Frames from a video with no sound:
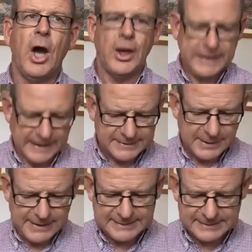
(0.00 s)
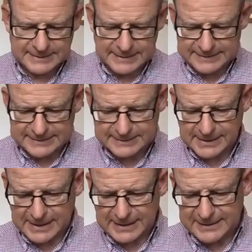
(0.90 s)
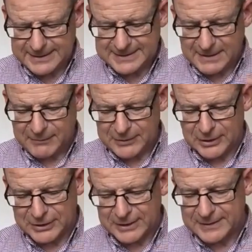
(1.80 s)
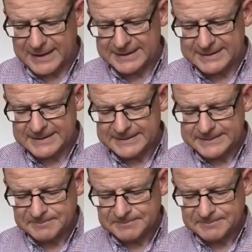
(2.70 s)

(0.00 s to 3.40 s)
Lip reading: Okay, so let's have a look at this.